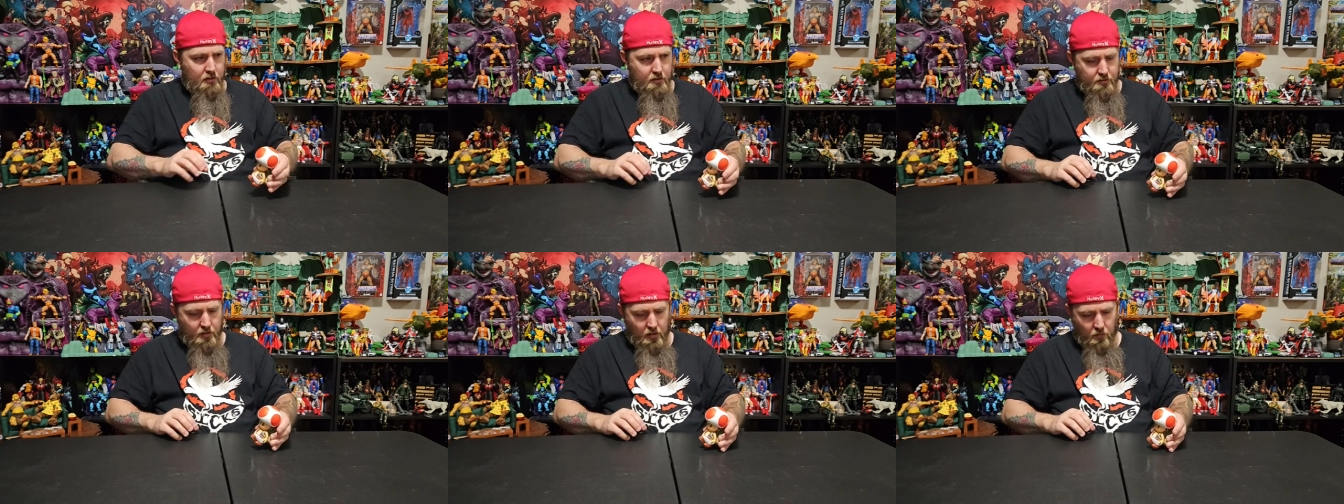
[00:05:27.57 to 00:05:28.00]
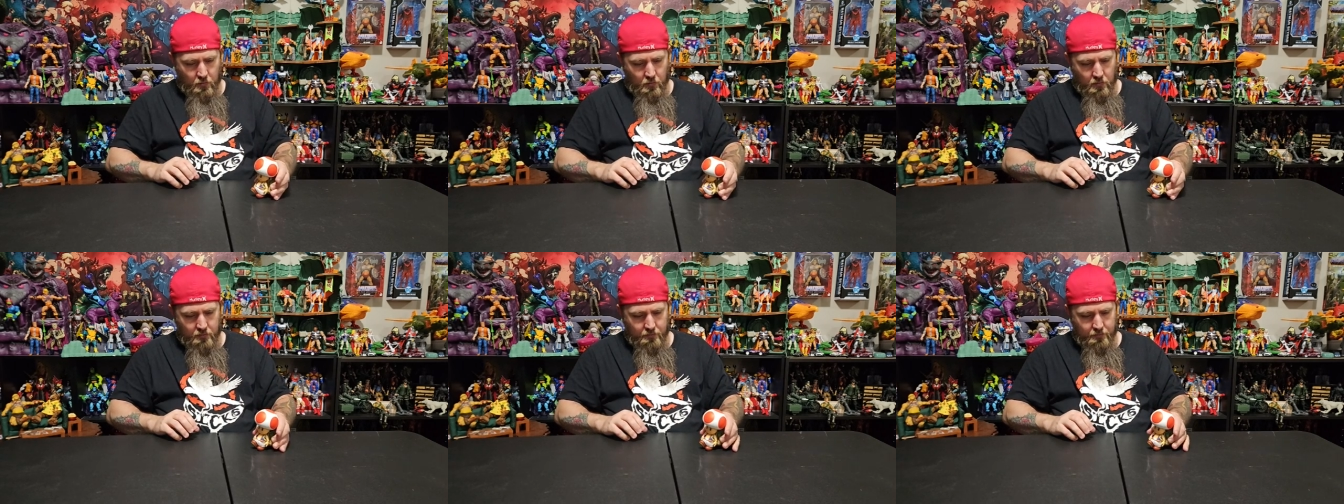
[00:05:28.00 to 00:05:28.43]
He's got
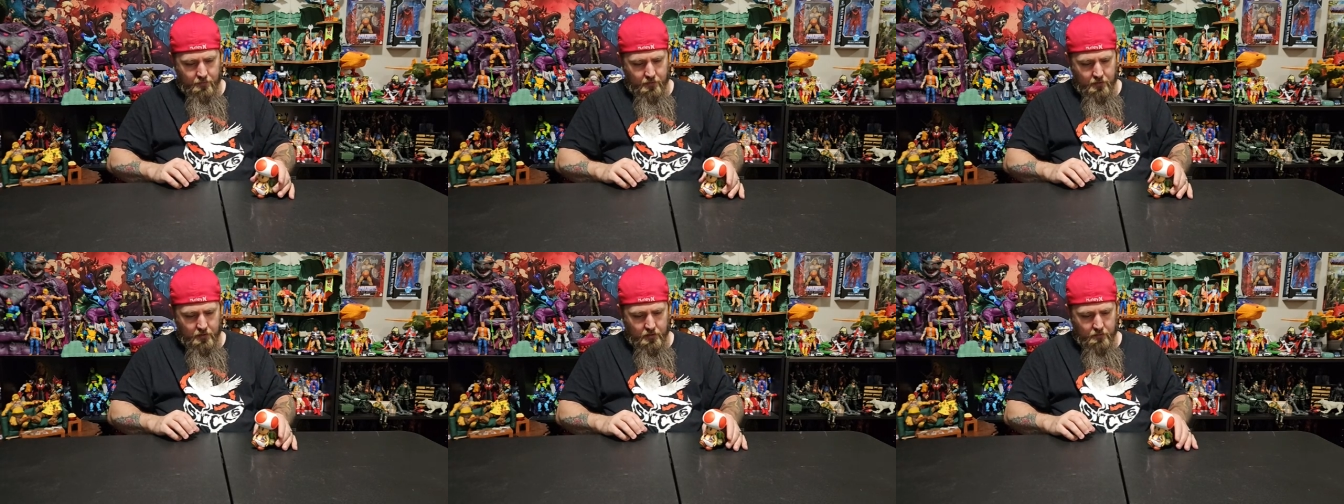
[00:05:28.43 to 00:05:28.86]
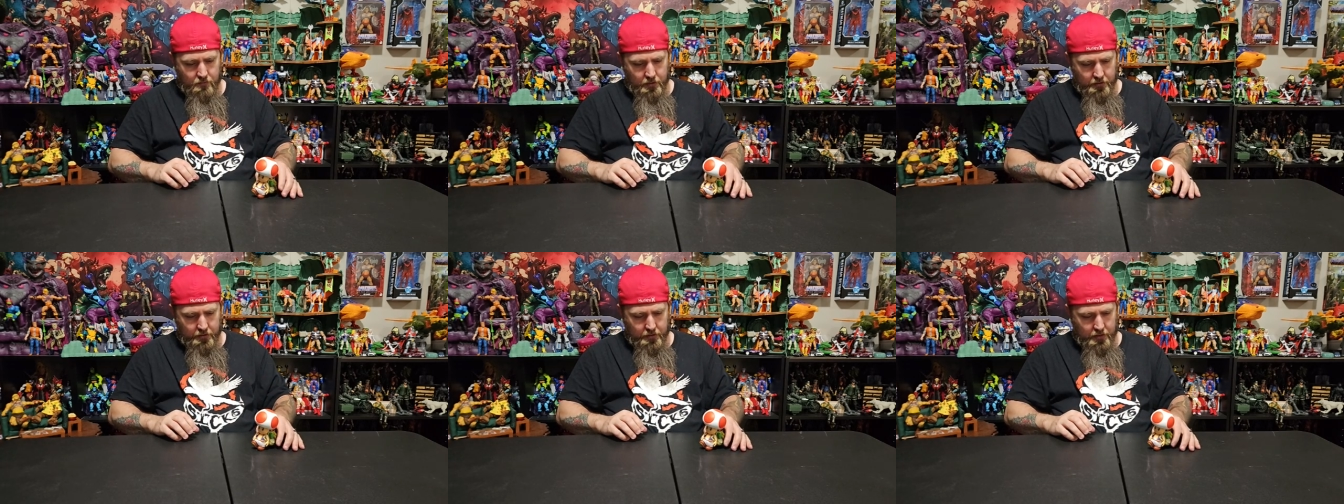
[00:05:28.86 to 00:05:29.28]
one foot up
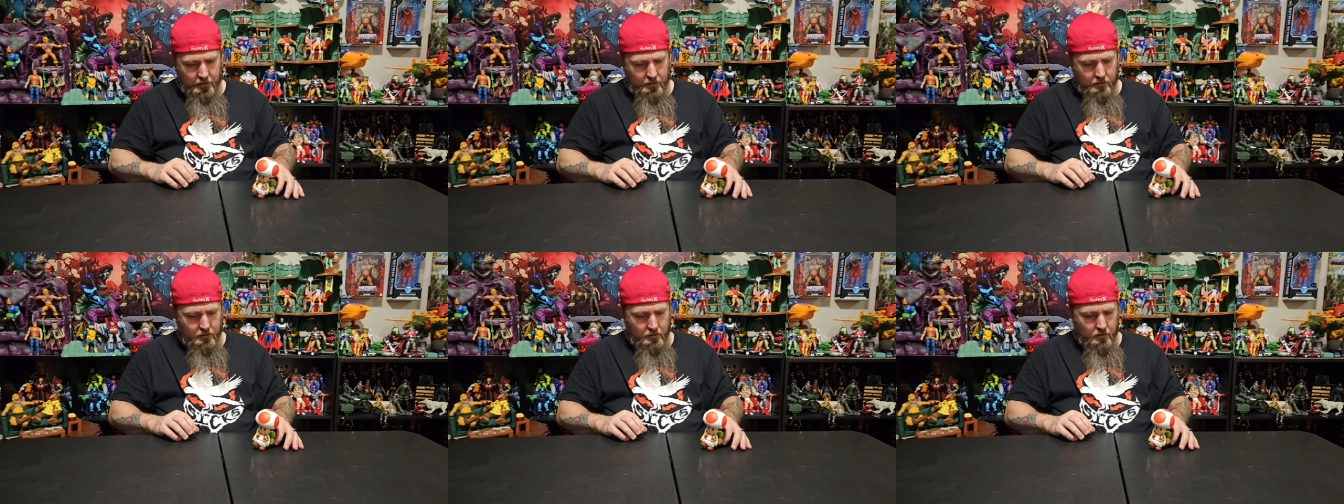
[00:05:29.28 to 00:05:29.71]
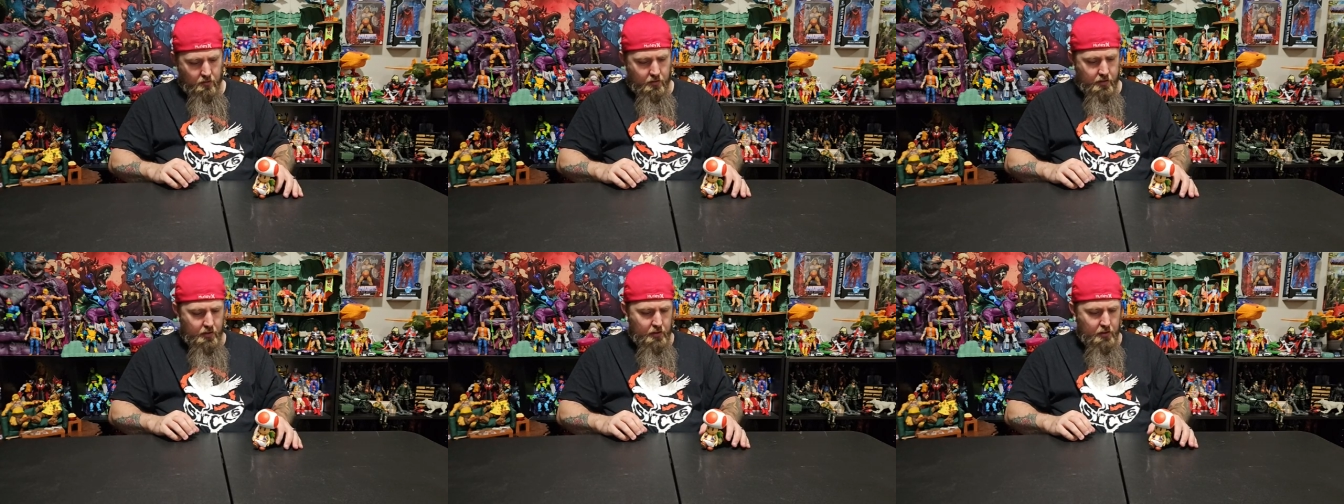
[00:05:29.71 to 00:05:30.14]
like that.
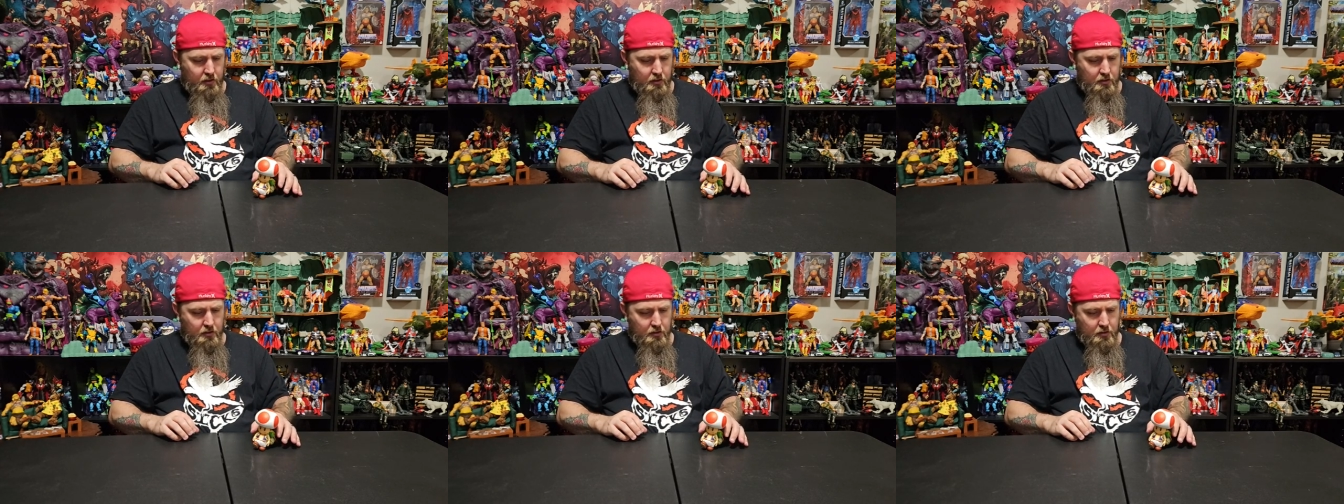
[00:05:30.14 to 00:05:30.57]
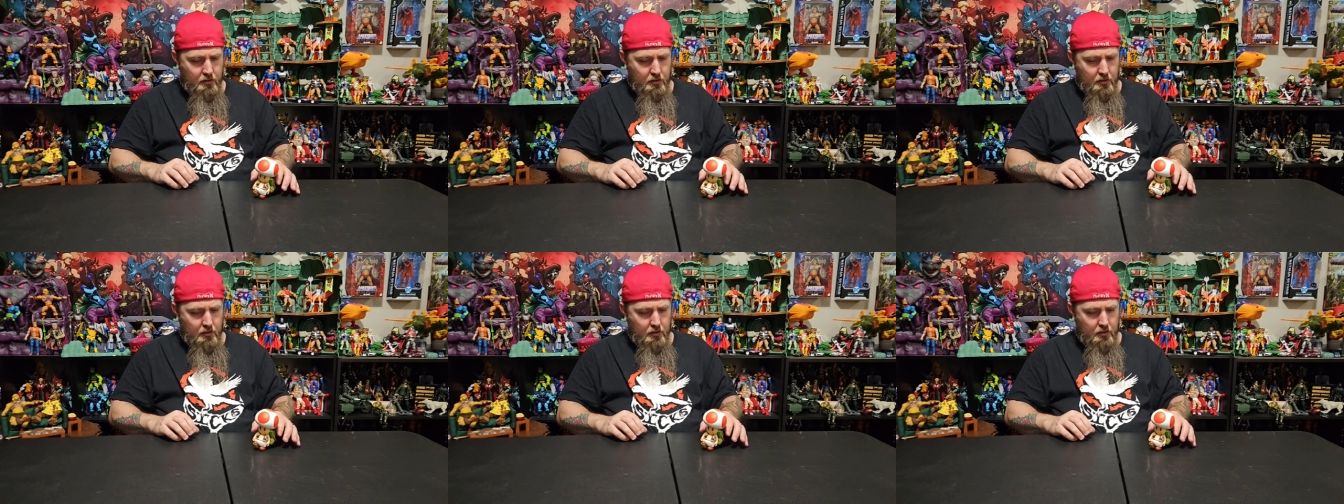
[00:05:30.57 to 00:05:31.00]
Okay,
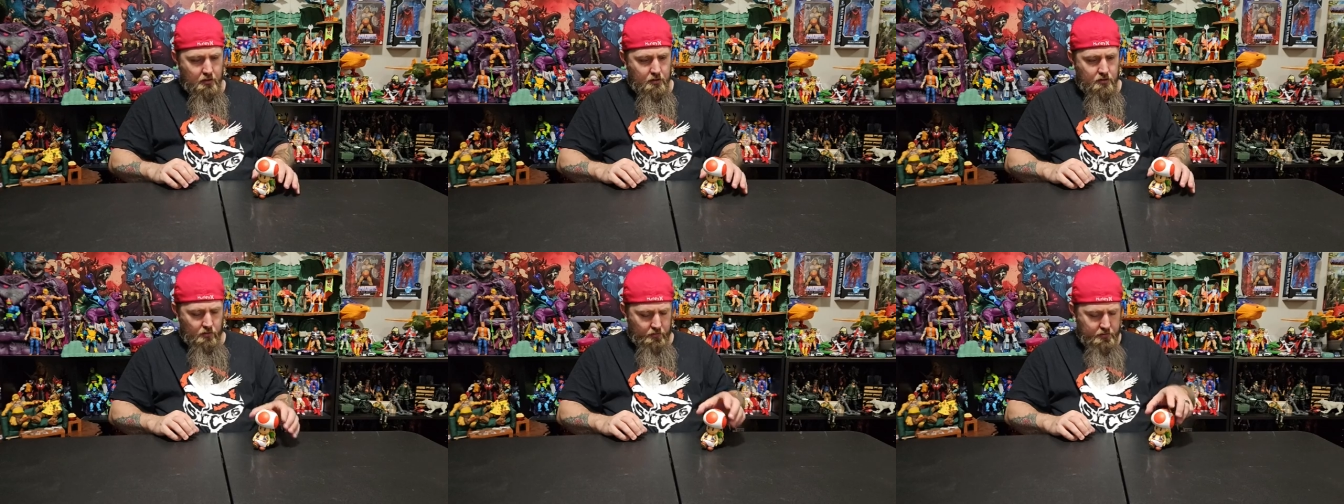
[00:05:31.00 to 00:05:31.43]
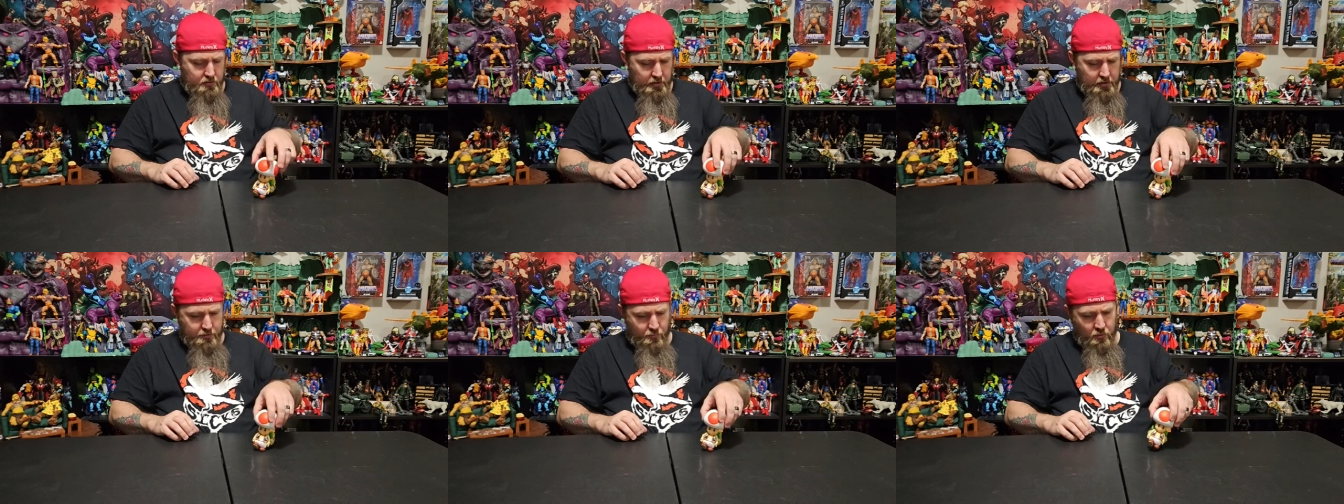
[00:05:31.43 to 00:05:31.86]
so he
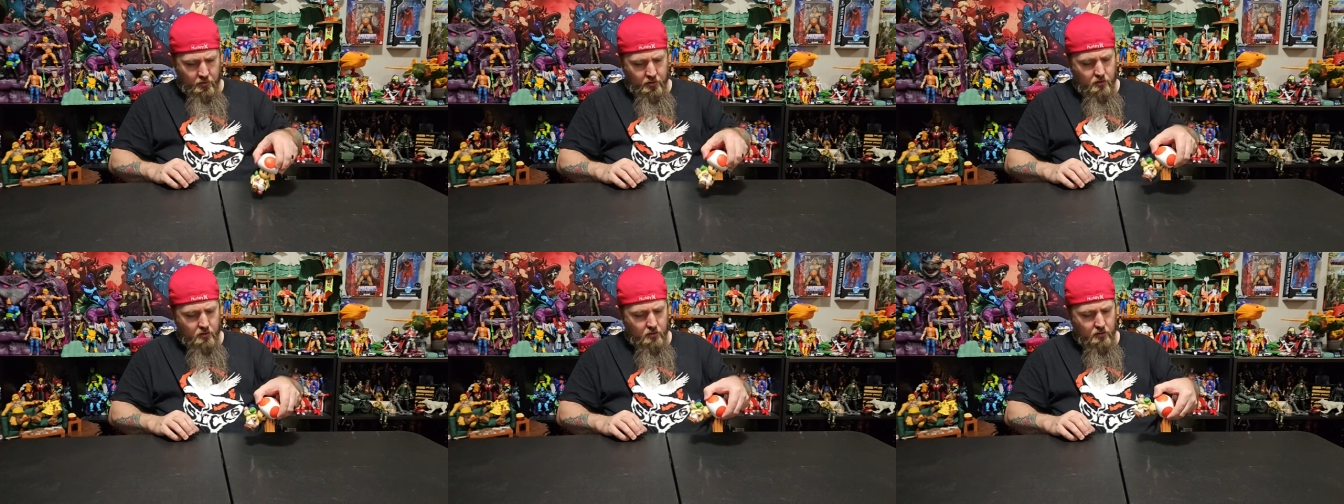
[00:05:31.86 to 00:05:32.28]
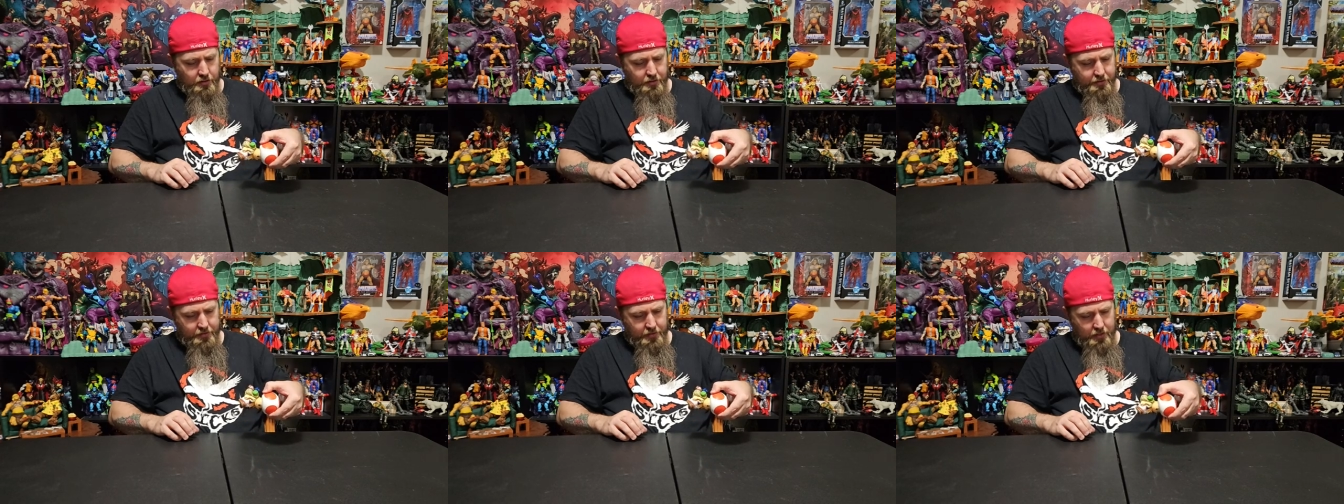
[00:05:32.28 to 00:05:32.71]
stands pretty good
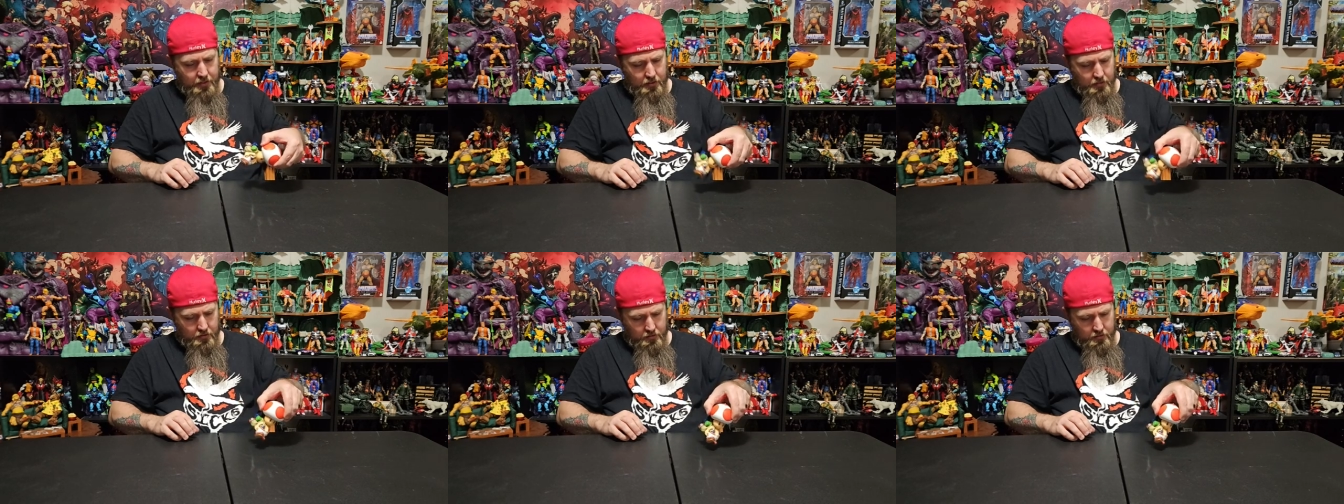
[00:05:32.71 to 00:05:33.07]
like that.